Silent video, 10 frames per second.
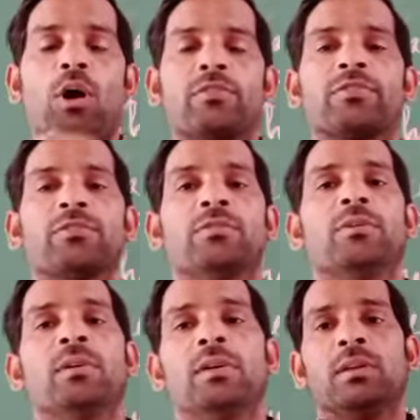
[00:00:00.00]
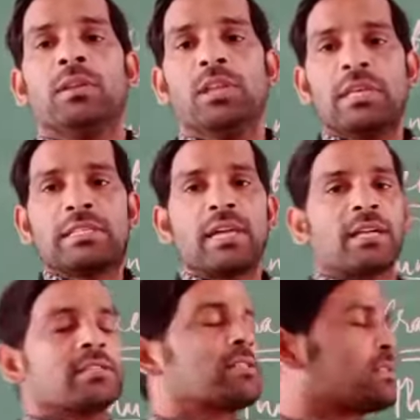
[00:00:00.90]
of these
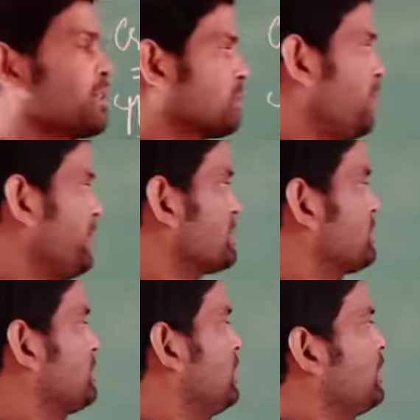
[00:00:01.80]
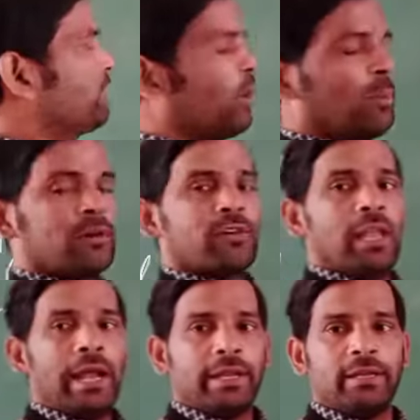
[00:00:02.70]
charges takes place in the form of a
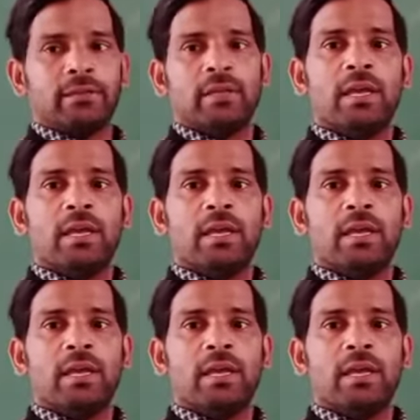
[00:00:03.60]
lighting,